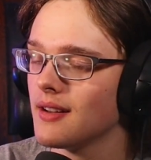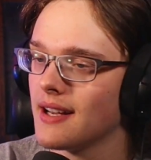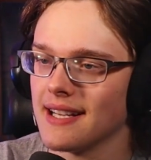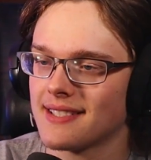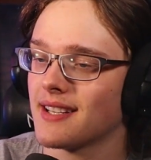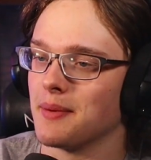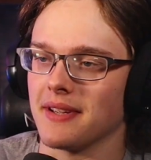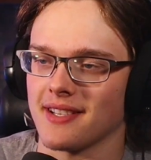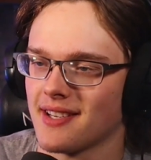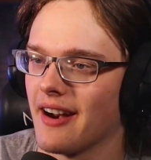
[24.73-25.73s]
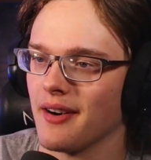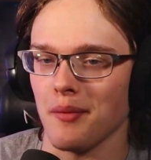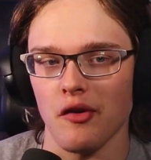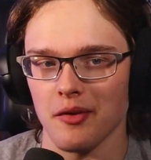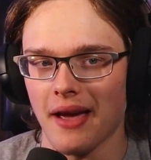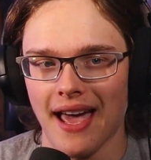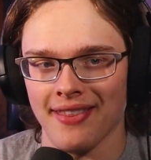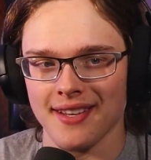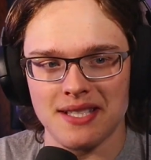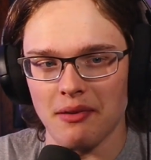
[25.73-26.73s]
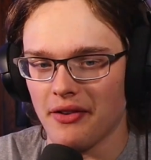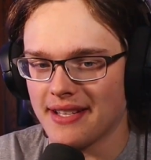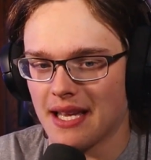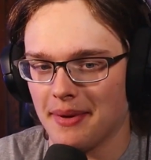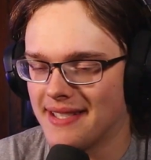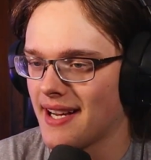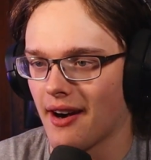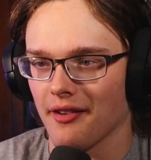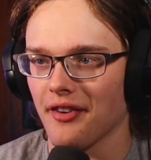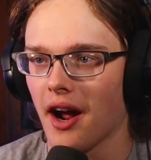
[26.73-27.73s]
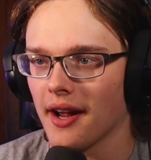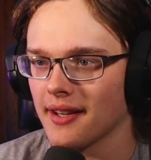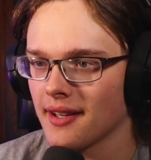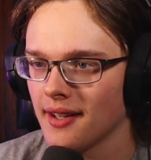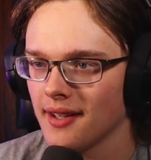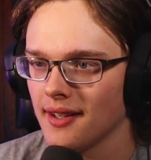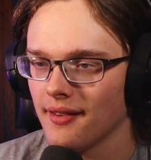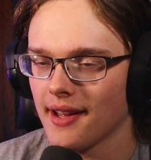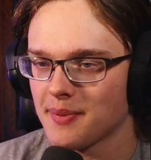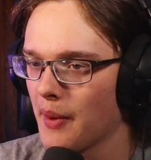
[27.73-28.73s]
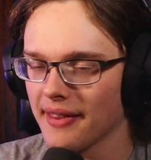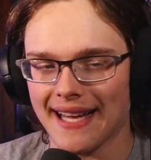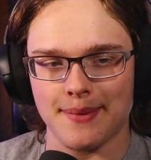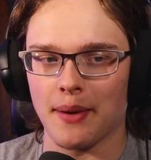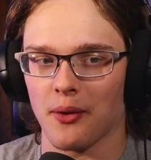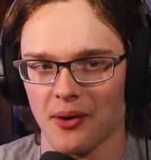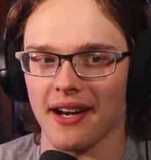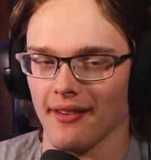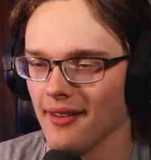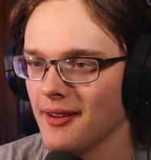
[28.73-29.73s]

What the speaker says: It's gonna be a scary movie, man. This movie's gonna be terrifying. Let's be real.